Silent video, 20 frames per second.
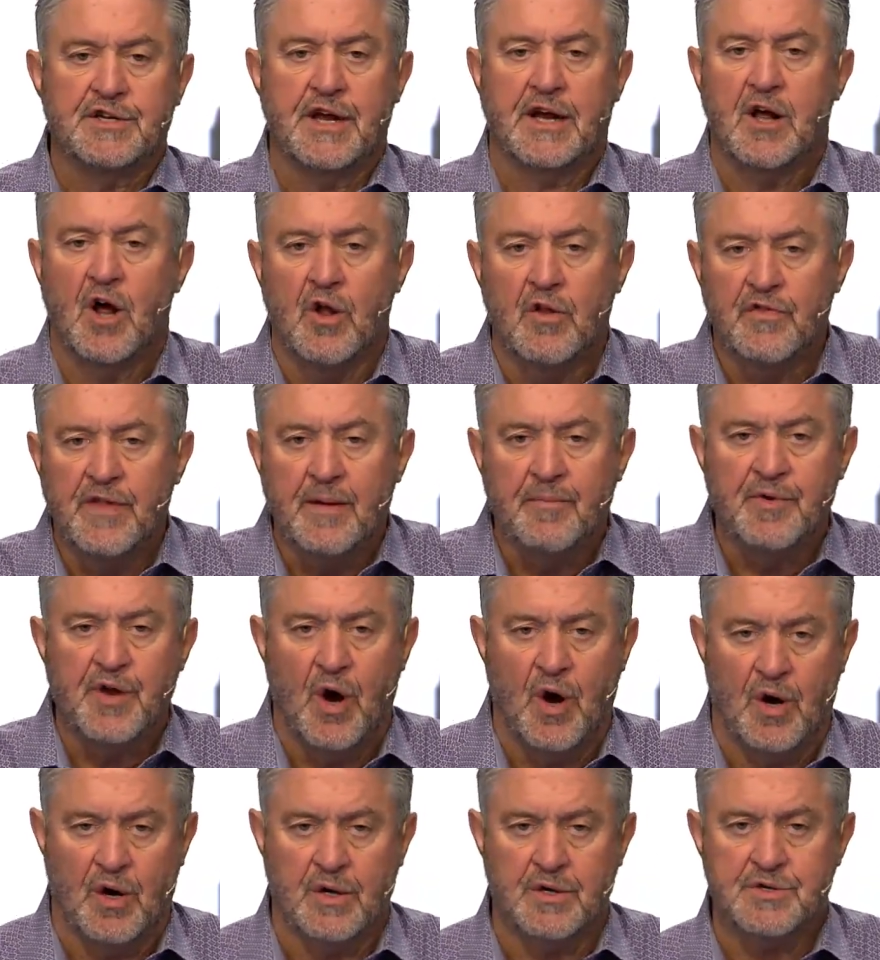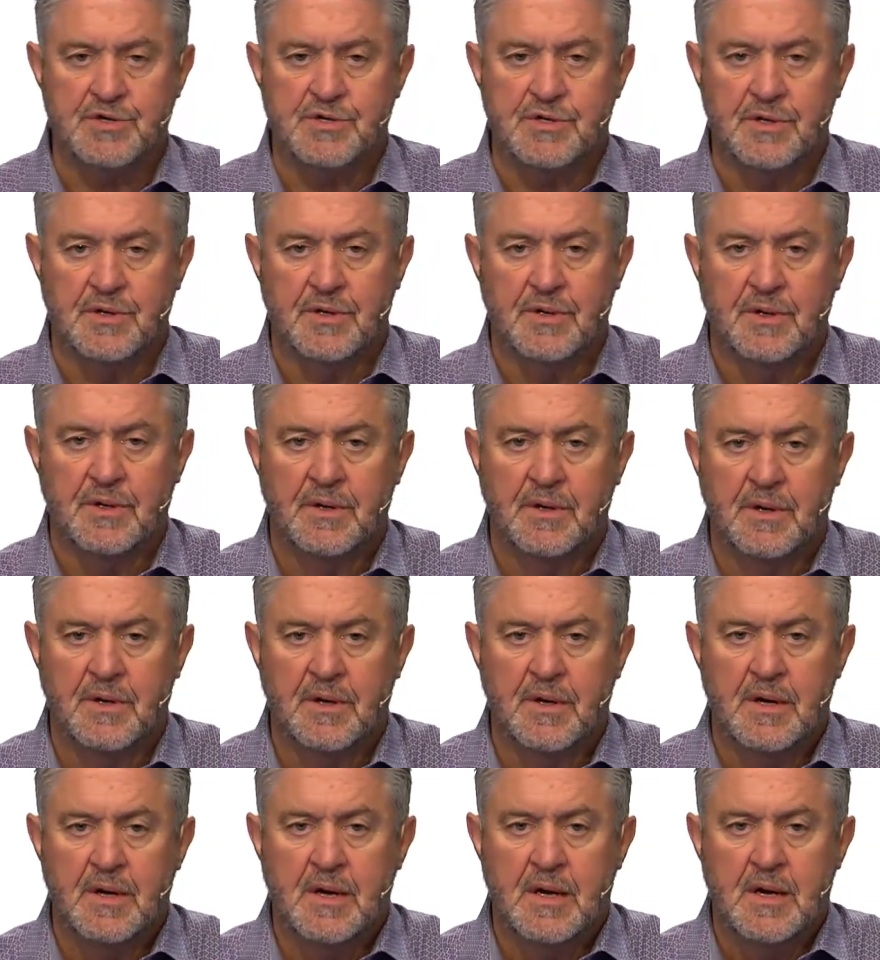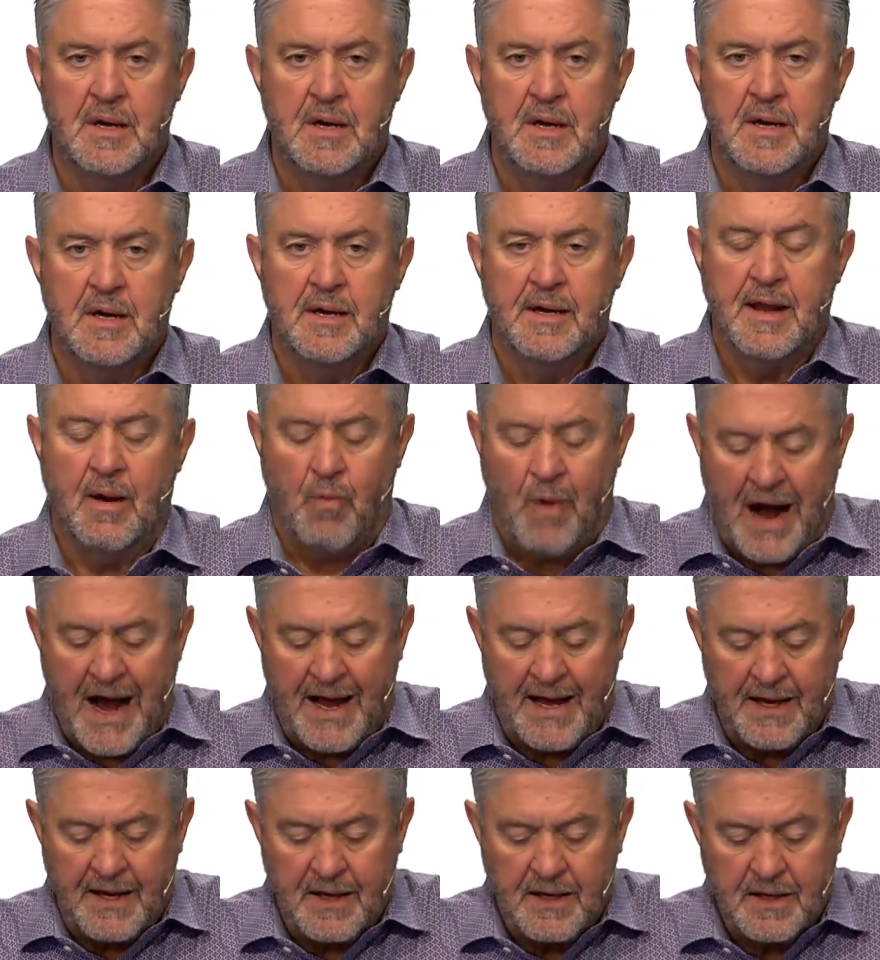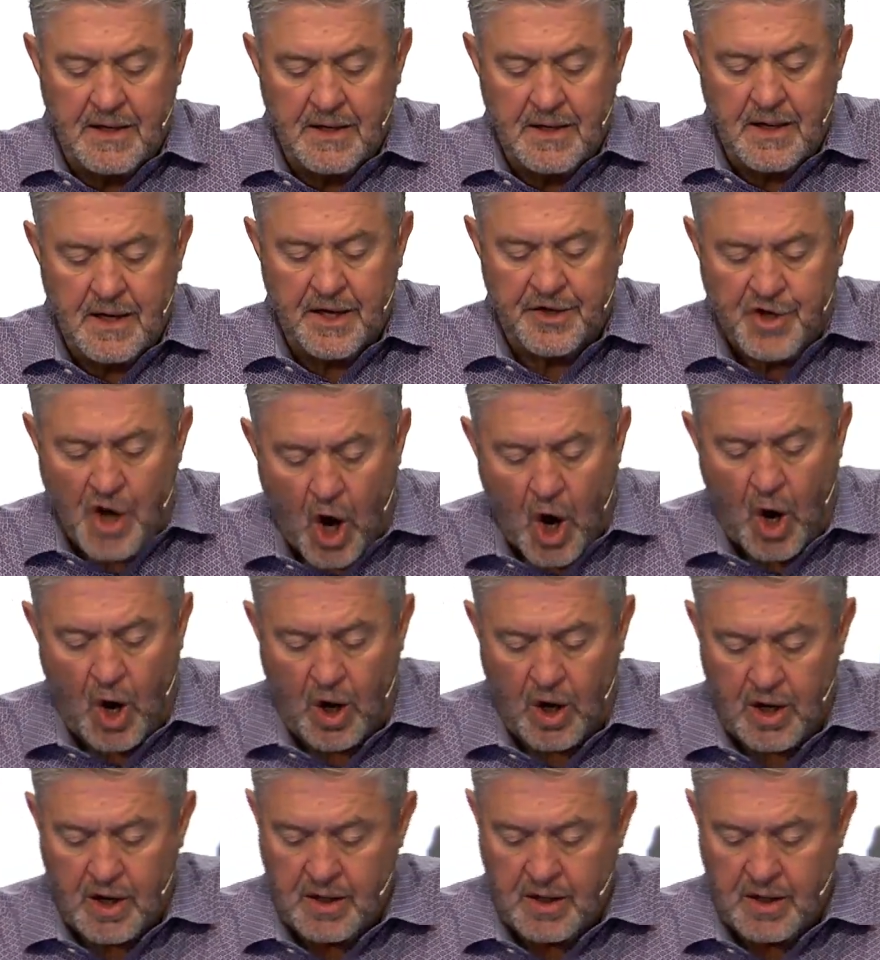he called them dogs. Now why a dog?